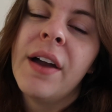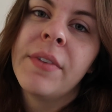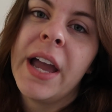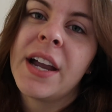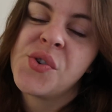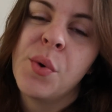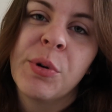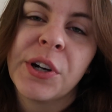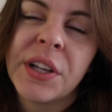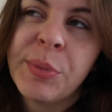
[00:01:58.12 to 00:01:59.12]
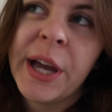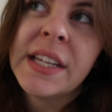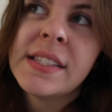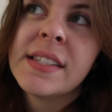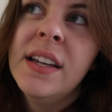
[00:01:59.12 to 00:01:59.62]
my actual boarding
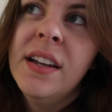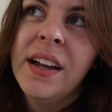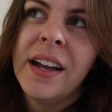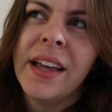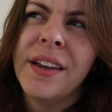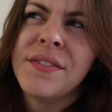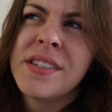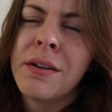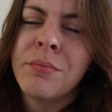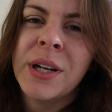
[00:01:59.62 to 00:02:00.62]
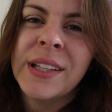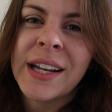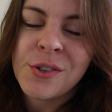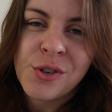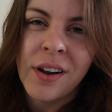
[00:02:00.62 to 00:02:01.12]
pass. I have some
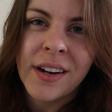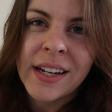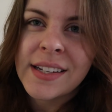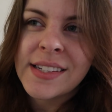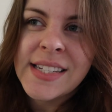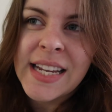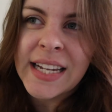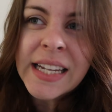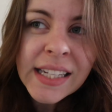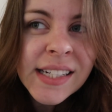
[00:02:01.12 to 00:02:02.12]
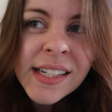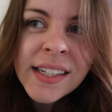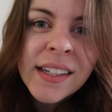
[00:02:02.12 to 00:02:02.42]
electronic ticket.